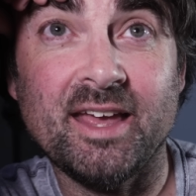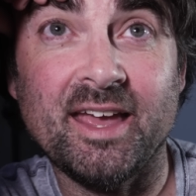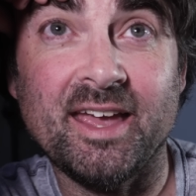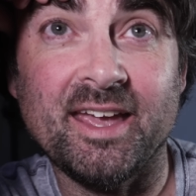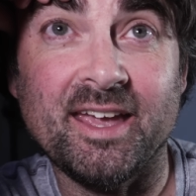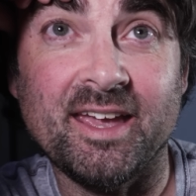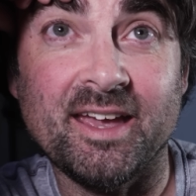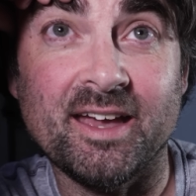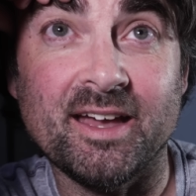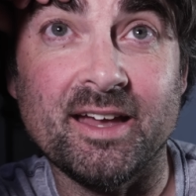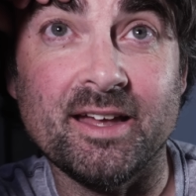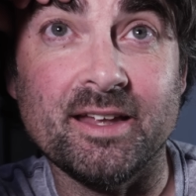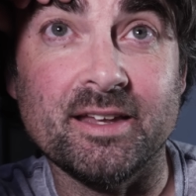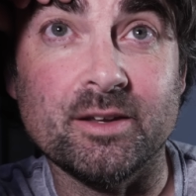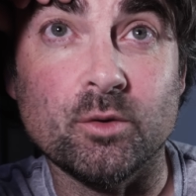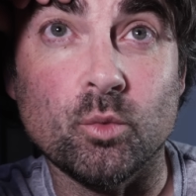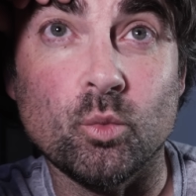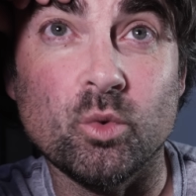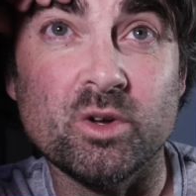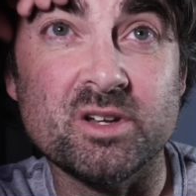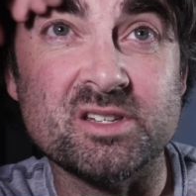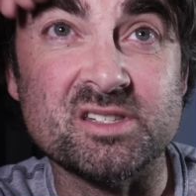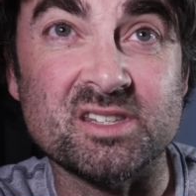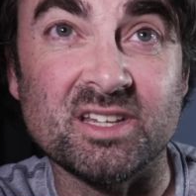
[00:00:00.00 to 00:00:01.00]
and
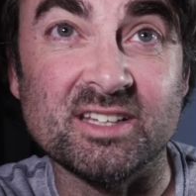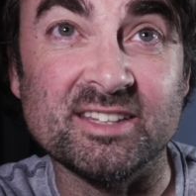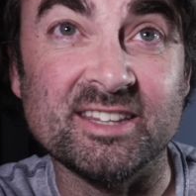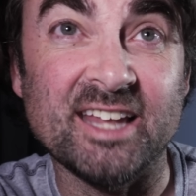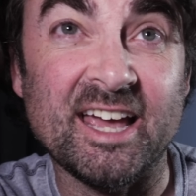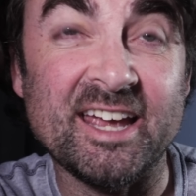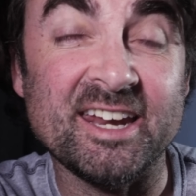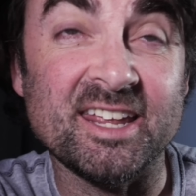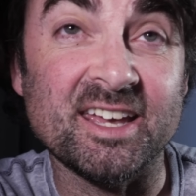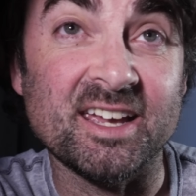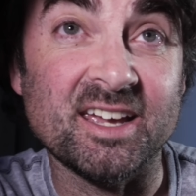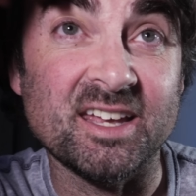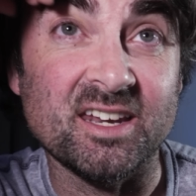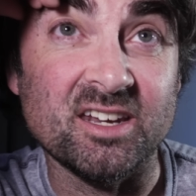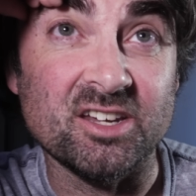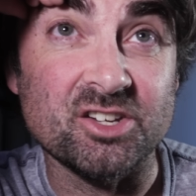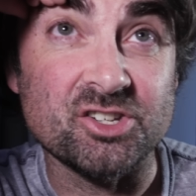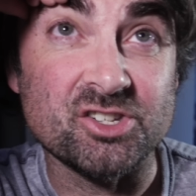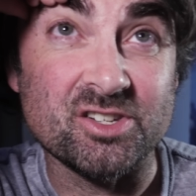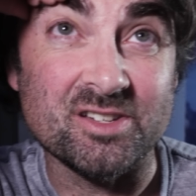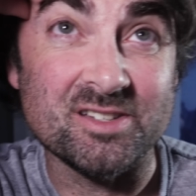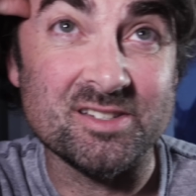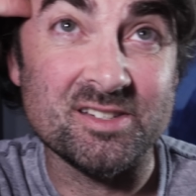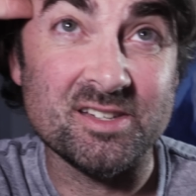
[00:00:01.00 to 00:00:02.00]
what is the lighting
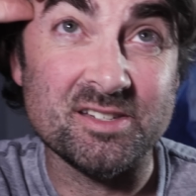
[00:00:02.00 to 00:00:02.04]
conditions?